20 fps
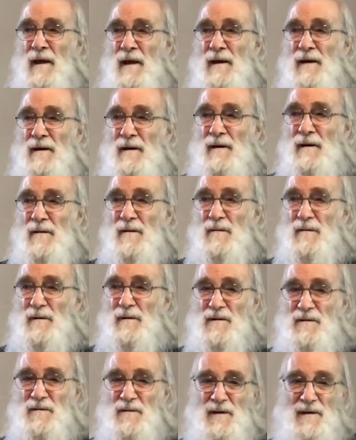You know,
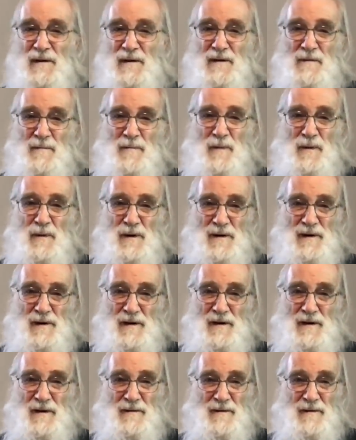what's really important
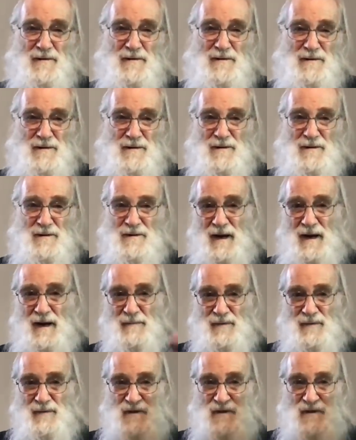here is the
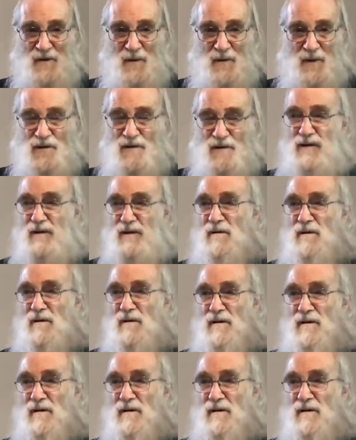obvious question.